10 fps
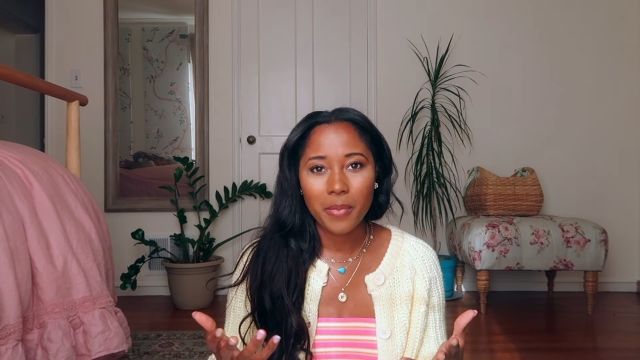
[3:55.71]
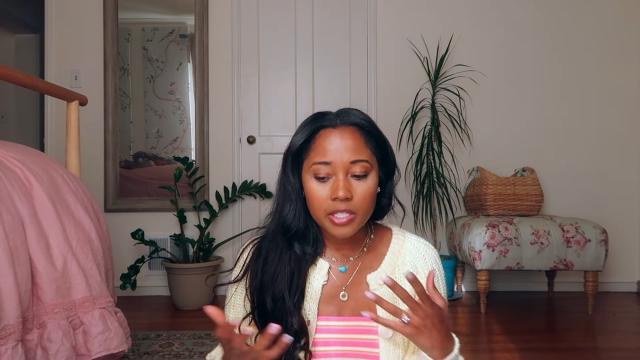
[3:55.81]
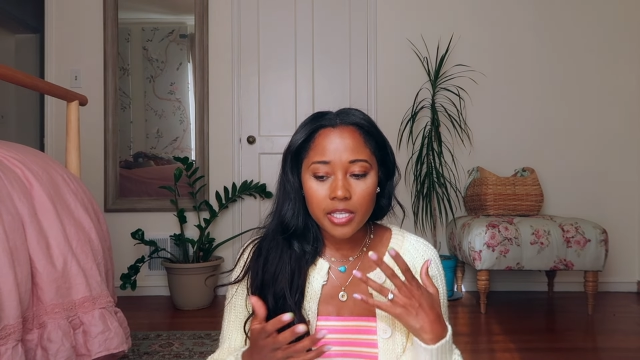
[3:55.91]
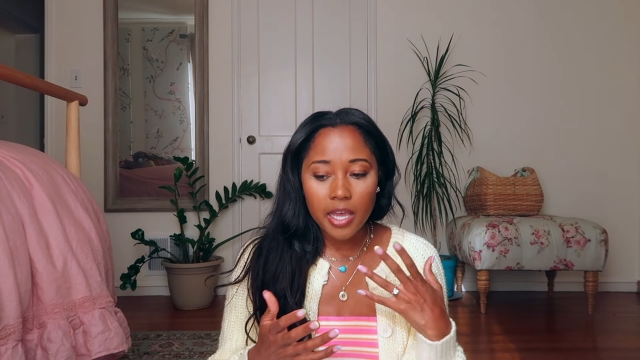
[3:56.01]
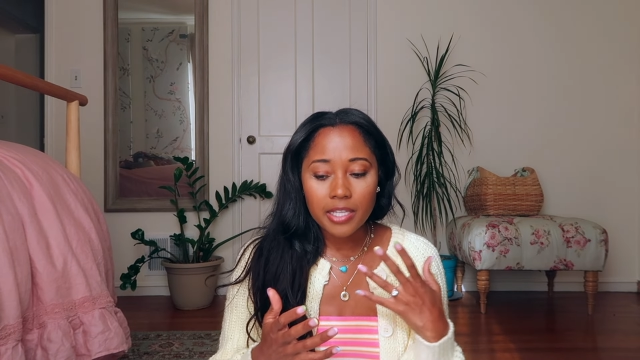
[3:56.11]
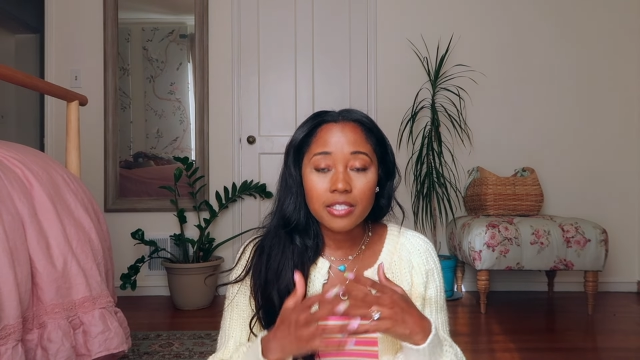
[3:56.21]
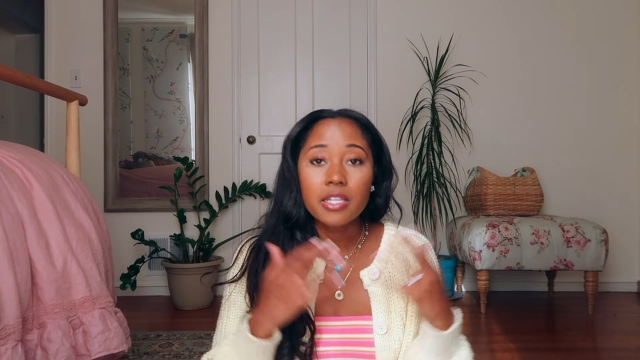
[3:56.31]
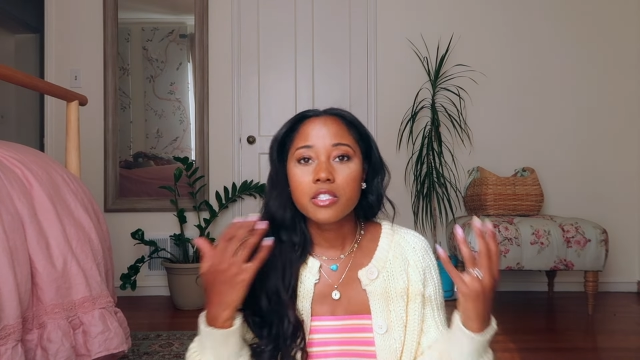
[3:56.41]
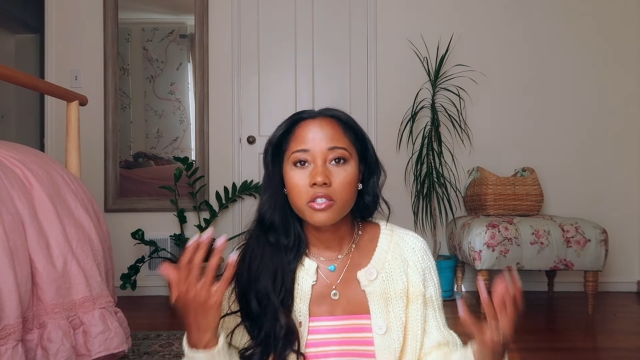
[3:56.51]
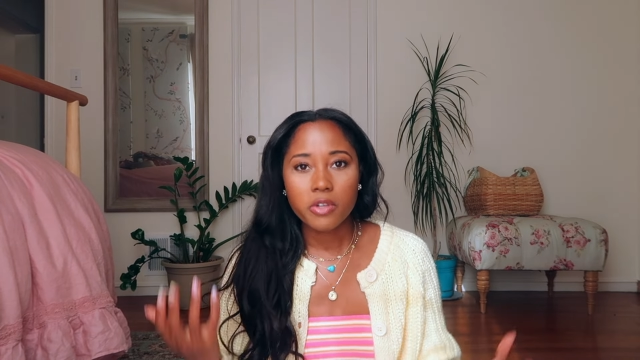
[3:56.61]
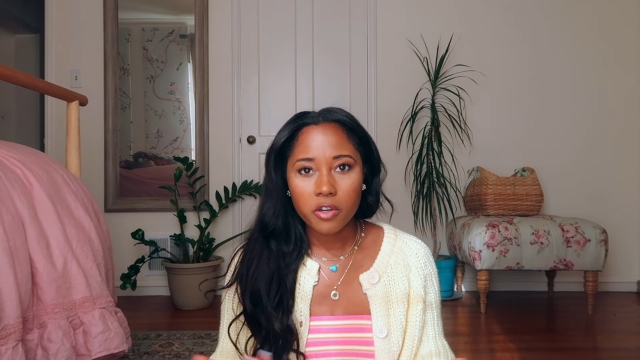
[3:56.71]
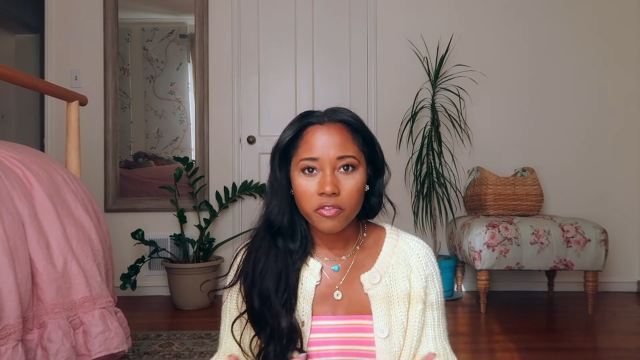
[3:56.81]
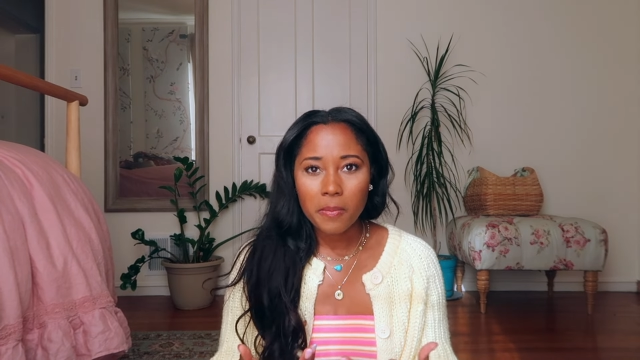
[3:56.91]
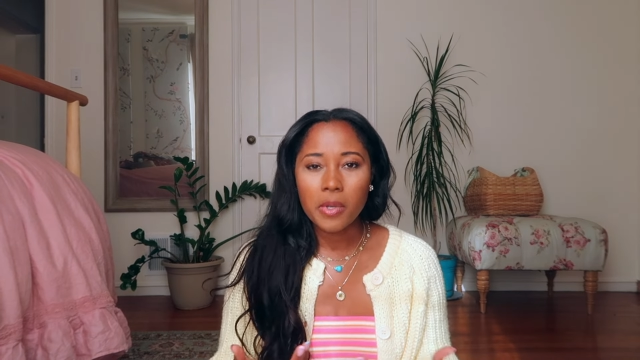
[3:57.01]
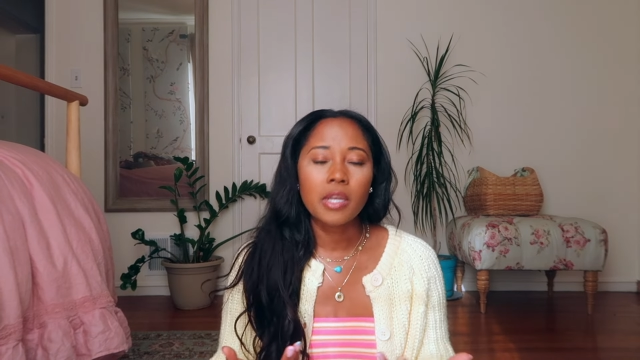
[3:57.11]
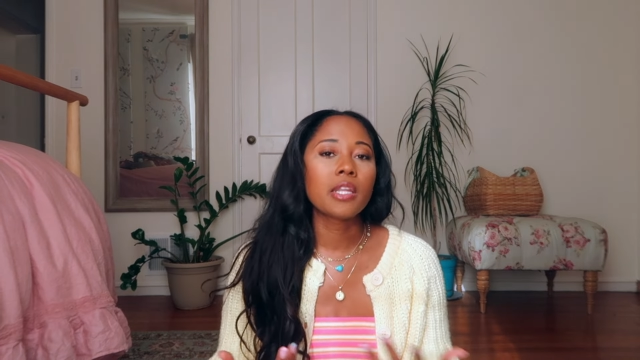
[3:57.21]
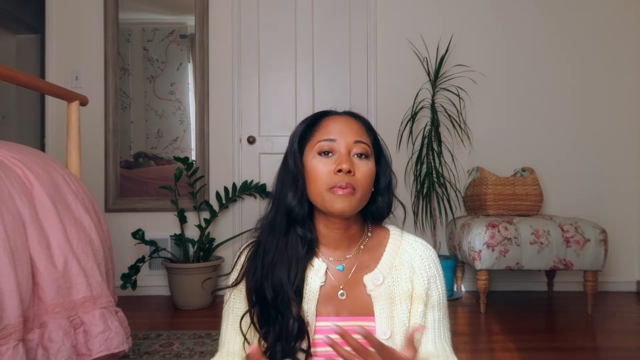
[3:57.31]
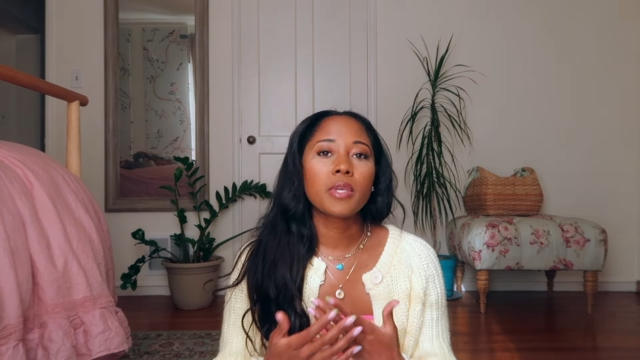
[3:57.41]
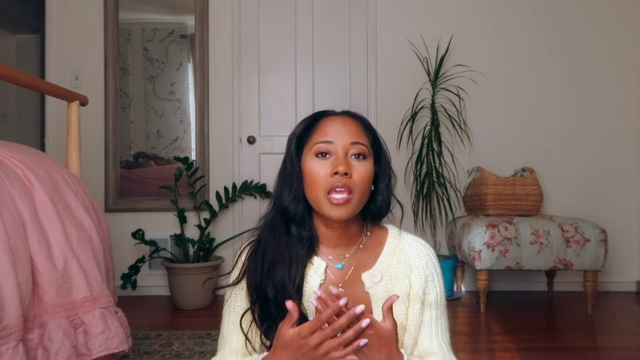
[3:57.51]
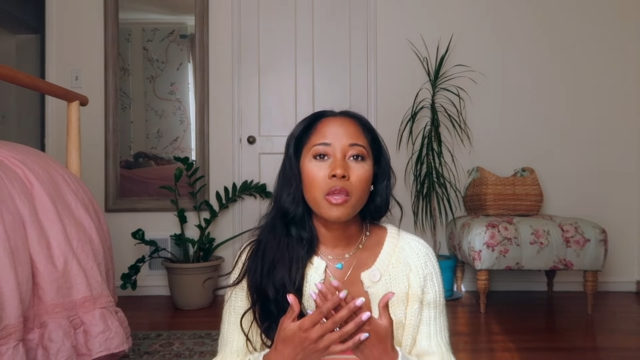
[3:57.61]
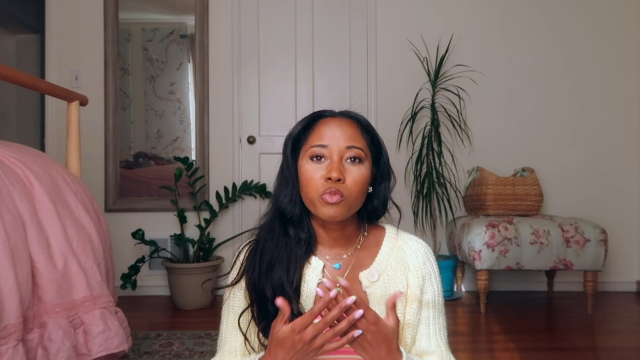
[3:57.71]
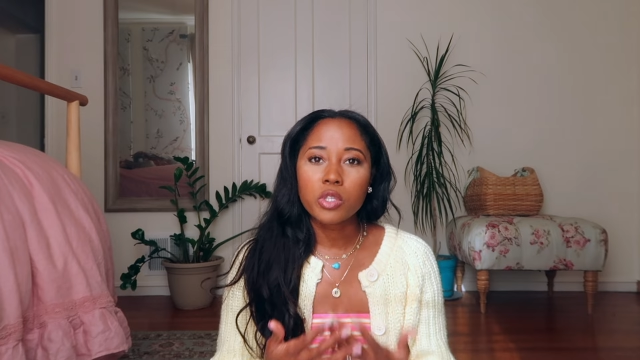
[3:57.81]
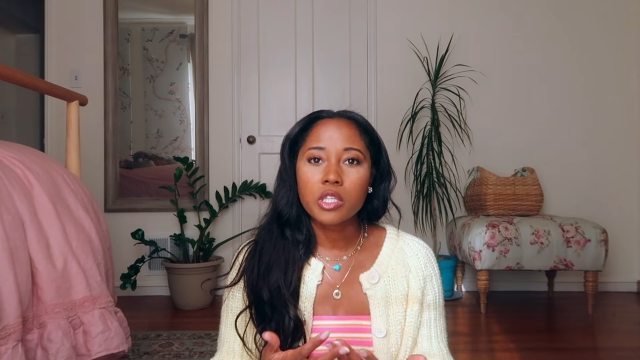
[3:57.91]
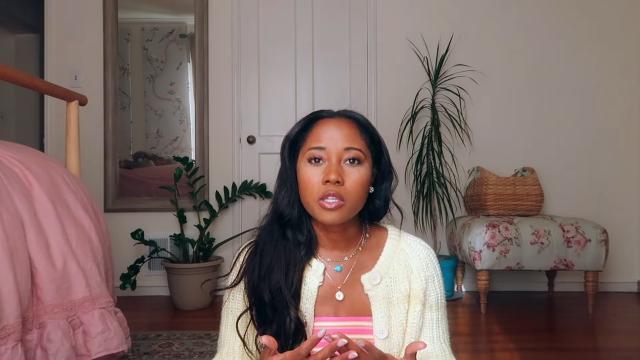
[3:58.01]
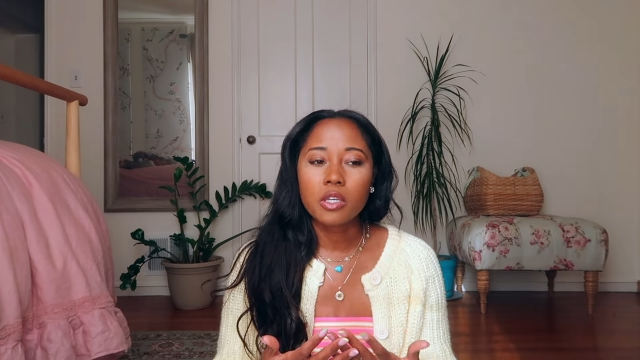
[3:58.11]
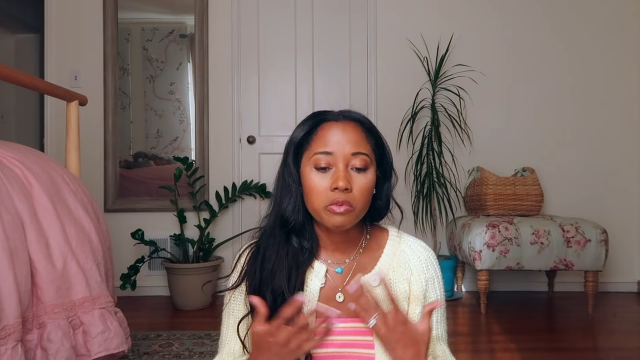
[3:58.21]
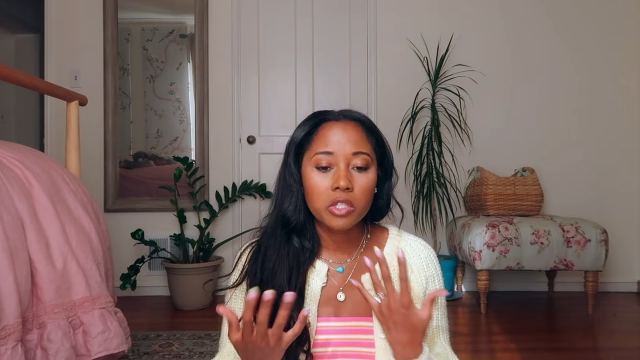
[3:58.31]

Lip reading: These ideas around femininity became really